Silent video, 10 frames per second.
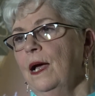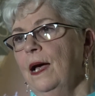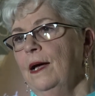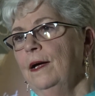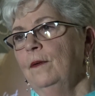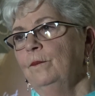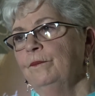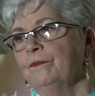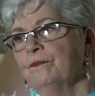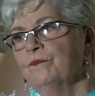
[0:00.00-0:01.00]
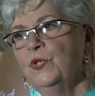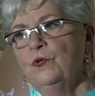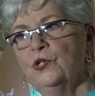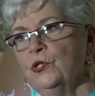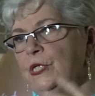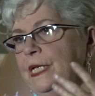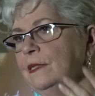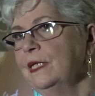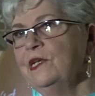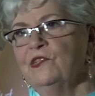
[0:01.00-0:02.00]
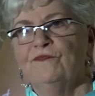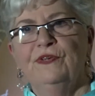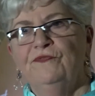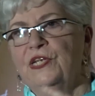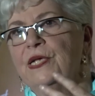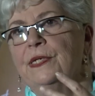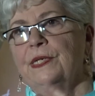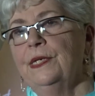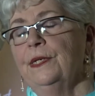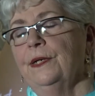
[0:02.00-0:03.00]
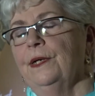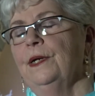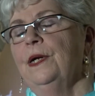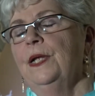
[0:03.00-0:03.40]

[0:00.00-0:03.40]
um, usually at least 50 a year,